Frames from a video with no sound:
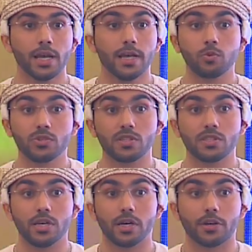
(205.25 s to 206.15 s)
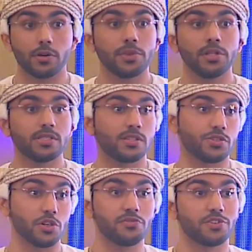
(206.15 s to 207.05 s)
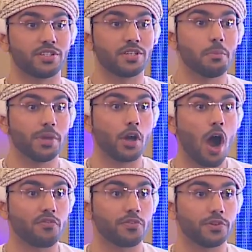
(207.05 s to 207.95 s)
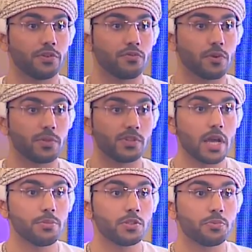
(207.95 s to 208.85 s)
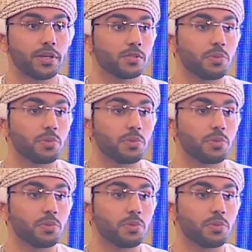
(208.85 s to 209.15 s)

It was a criminal as a service being offered from the cyberspace.